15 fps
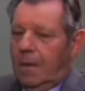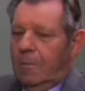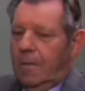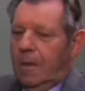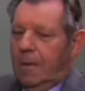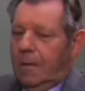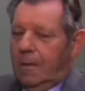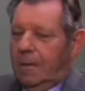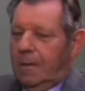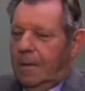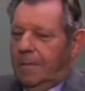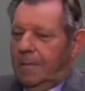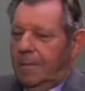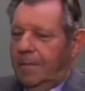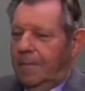Well,
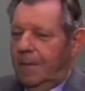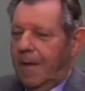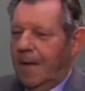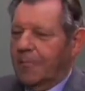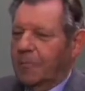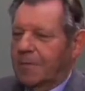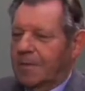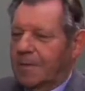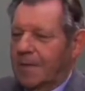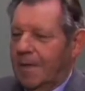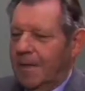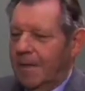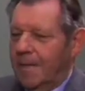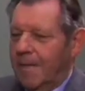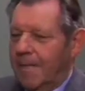I would
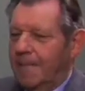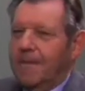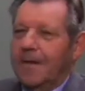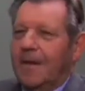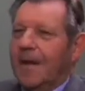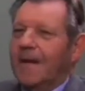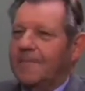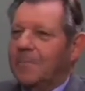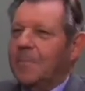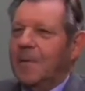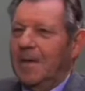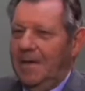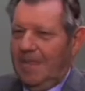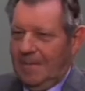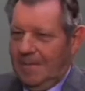say there have
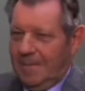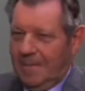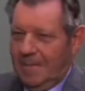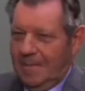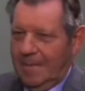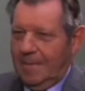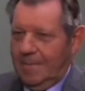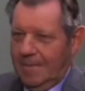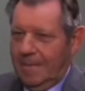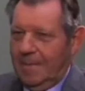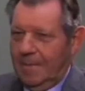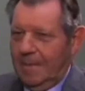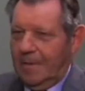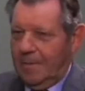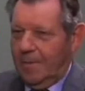been
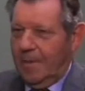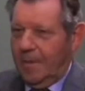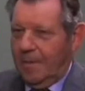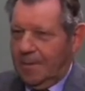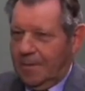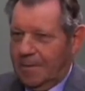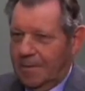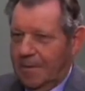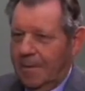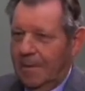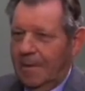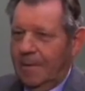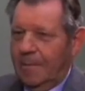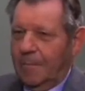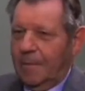in the past,
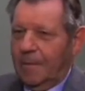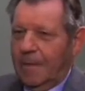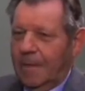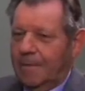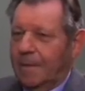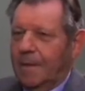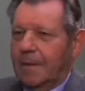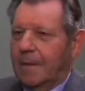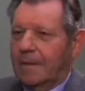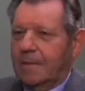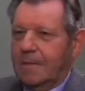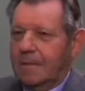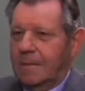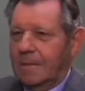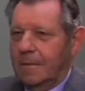but I think
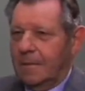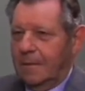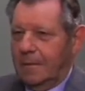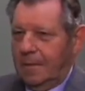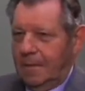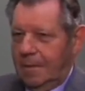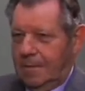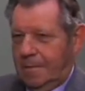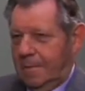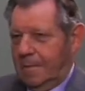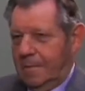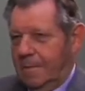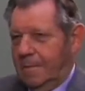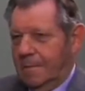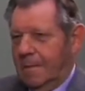it's
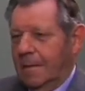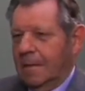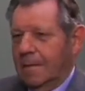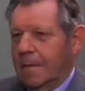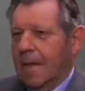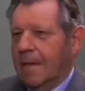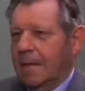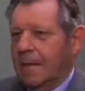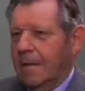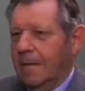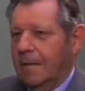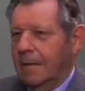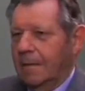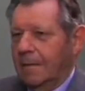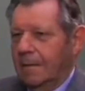
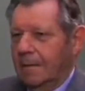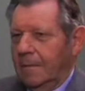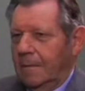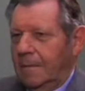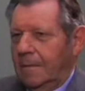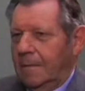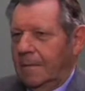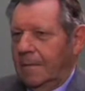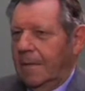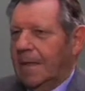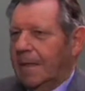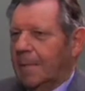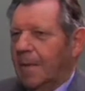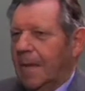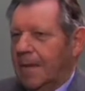slightly
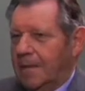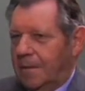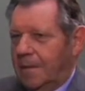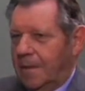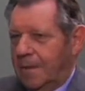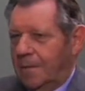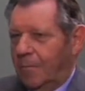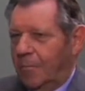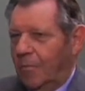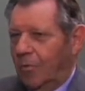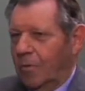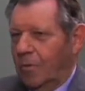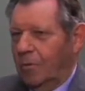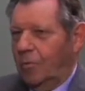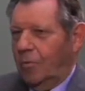equalizing
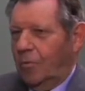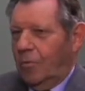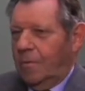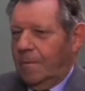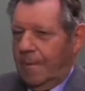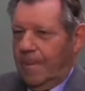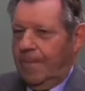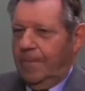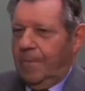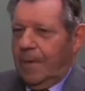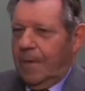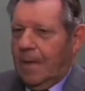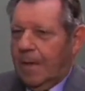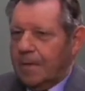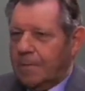more and more
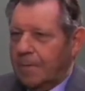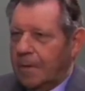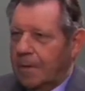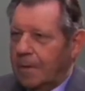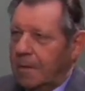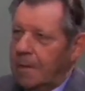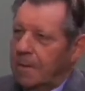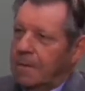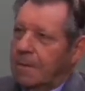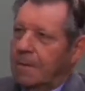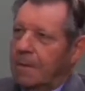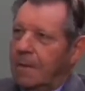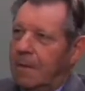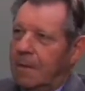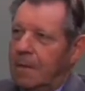as we
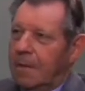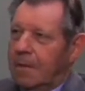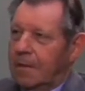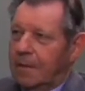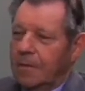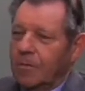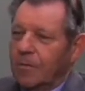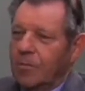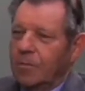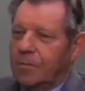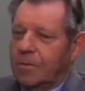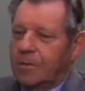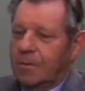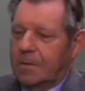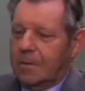are getting
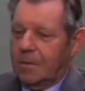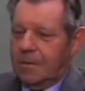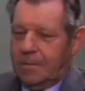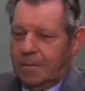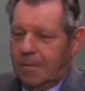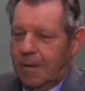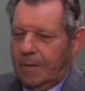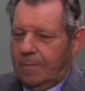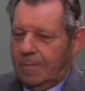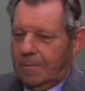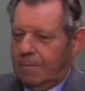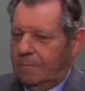used since about